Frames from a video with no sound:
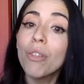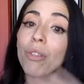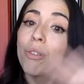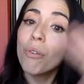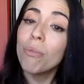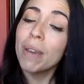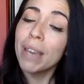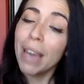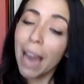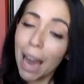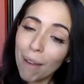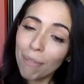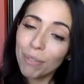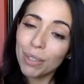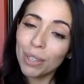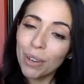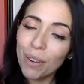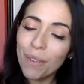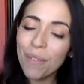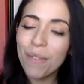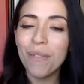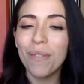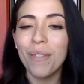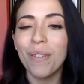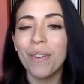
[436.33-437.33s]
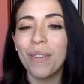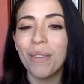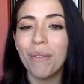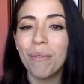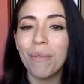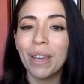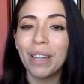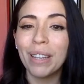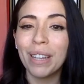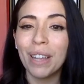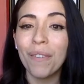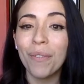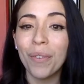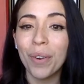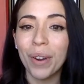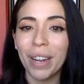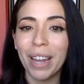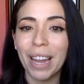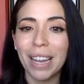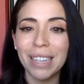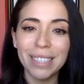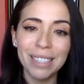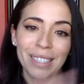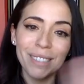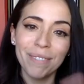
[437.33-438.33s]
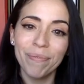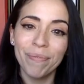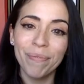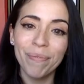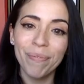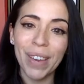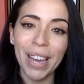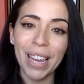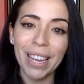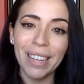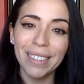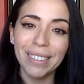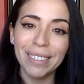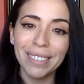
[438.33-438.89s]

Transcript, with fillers: the week after for a weekly forecast. Bye.